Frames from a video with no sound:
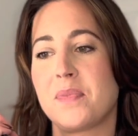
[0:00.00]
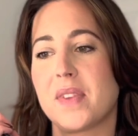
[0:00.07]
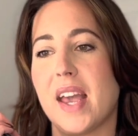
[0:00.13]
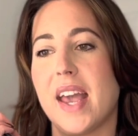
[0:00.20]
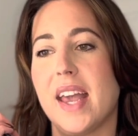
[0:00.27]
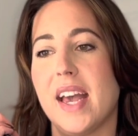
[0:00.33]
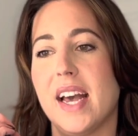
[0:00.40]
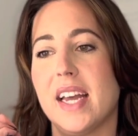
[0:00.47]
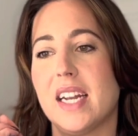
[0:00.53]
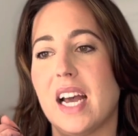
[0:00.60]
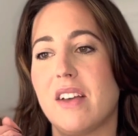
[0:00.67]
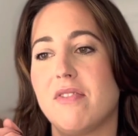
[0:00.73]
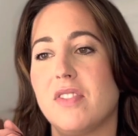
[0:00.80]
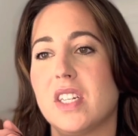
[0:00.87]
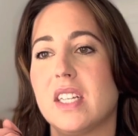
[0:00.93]
and I
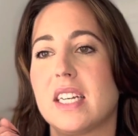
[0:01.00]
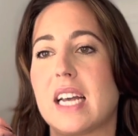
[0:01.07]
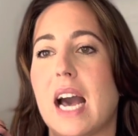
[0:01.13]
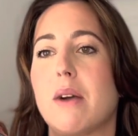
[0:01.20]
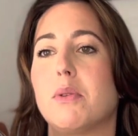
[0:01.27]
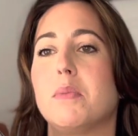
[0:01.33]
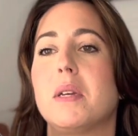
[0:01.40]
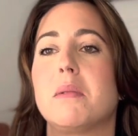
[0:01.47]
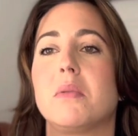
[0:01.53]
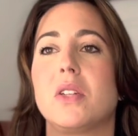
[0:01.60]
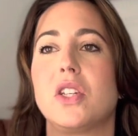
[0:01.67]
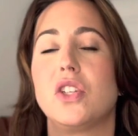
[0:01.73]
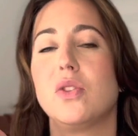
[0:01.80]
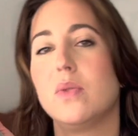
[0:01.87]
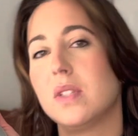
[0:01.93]
feel like I would be able to
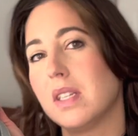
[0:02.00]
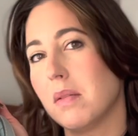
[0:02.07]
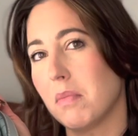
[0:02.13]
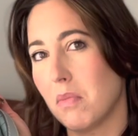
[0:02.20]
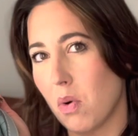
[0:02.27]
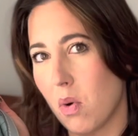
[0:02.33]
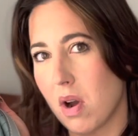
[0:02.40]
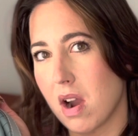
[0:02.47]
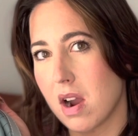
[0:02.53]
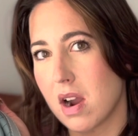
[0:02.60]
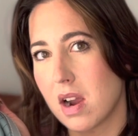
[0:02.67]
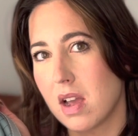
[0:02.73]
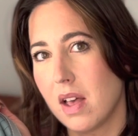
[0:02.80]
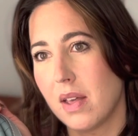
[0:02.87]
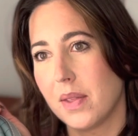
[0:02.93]
use it
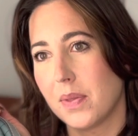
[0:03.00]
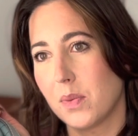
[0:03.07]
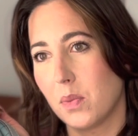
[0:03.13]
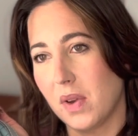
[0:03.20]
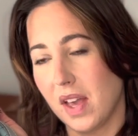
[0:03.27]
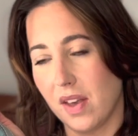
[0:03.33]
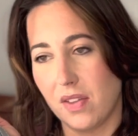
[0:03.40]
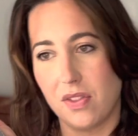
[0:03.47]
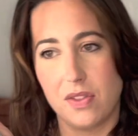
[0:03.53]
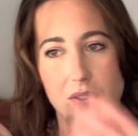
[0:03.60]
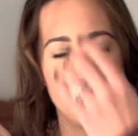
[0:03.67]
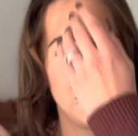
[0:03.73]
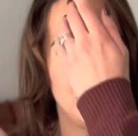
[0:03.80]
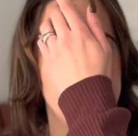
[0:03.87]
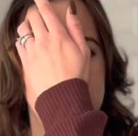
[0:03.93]
more with
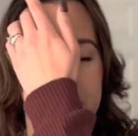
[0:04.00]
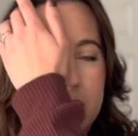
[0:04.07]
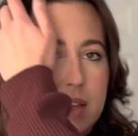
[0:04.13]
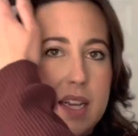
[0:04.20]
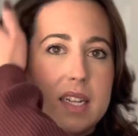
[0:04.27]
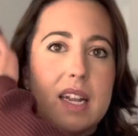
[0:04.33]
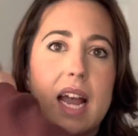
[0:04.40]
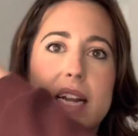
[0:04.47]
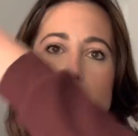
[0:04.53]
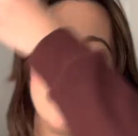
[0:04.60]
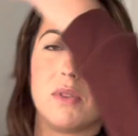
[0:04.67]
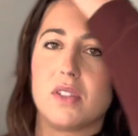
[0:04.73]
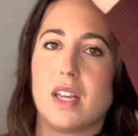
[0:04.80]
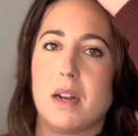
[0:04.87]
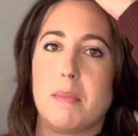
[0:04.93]
like
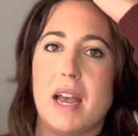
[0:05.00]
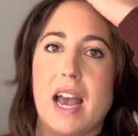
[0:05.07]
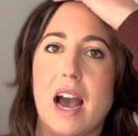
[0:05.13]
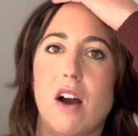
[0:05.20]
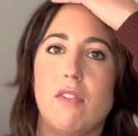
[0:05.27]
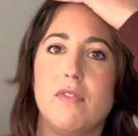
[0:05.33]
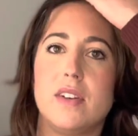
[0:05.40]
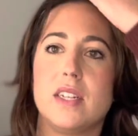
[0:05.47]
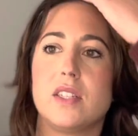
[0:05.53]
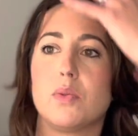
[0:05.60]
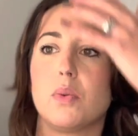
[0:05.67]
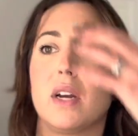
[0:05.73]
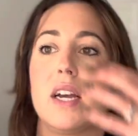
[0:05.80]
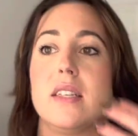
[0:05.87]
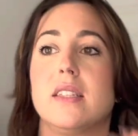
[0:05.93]
90% of my outfits,
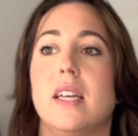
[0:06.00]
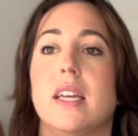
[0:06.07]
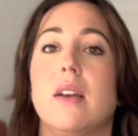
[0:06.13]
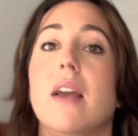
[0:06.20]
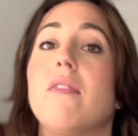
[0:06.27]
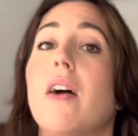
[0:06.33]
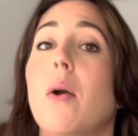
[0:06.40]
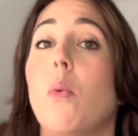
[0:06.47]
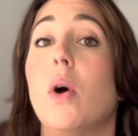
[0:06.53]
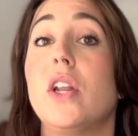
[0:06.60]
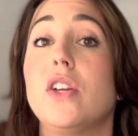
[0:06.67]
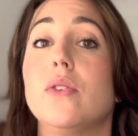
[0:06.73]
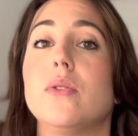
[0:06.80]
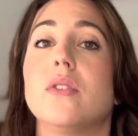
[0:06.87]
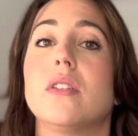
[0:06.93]
whereas like if I want to
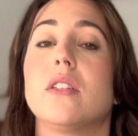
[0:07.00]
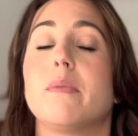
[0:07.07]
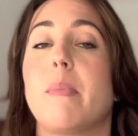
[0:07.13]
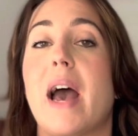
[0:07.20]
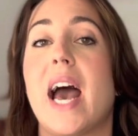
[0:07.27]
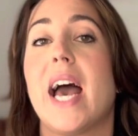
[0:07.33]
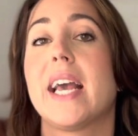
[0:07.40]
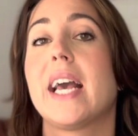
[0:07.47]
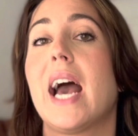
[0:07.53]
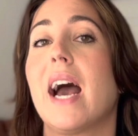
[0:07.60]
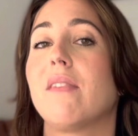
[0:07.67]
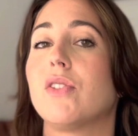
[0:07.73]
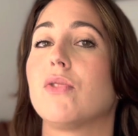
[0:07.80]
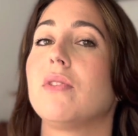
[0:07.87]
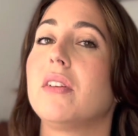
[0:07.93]
use this bag, I
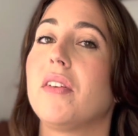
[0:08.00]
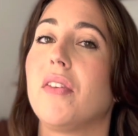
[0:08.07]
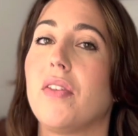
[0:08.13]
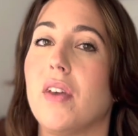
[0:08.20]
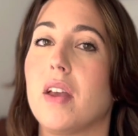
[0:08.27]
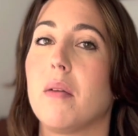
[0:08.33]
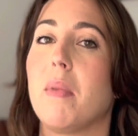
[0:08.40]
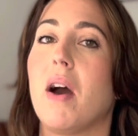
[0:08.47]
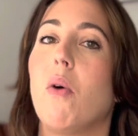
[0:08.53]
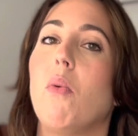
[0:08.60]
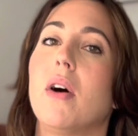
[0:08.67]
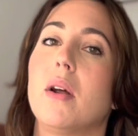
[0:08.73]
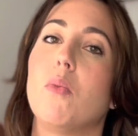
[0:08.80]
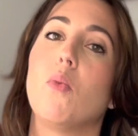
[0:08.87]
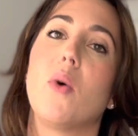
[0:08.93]
have to really think about what
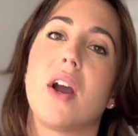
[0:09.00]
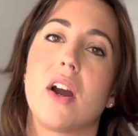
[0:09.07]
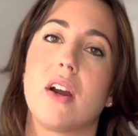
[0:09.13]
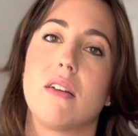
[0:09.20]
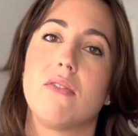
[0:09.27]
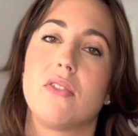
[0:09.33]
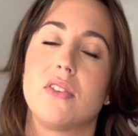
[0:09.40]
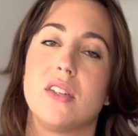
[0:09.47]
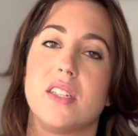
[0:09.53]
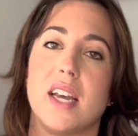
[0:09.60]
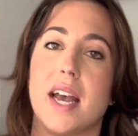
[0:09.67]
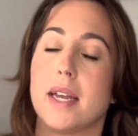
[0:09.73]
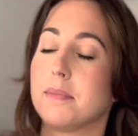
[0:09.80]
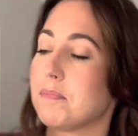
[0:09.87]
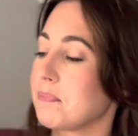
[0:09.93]
I'm wearing for the
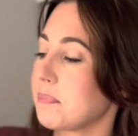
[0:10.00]
day.